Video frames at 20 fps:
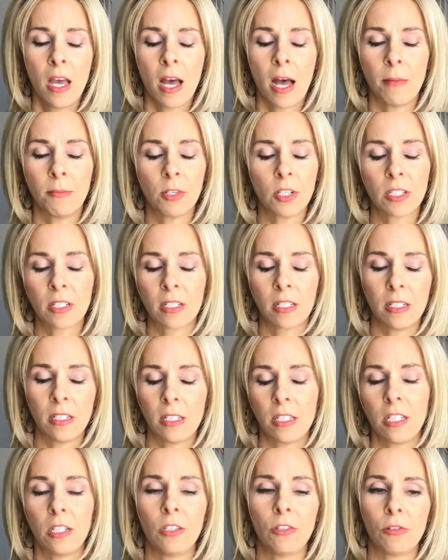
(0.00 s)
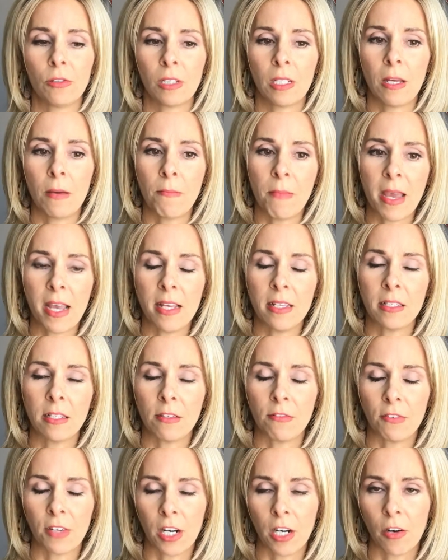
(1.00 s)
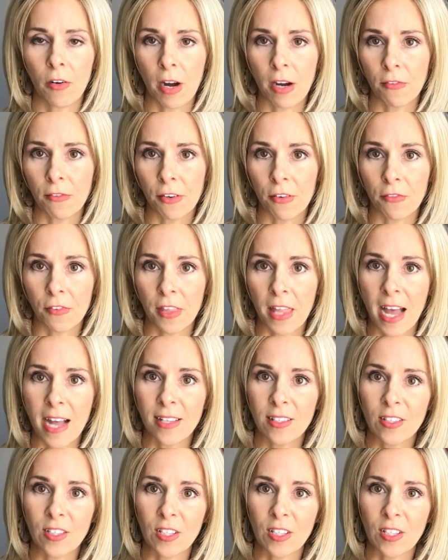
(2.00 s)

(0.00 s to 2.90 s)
I'm just continually amazed and very grateful for that.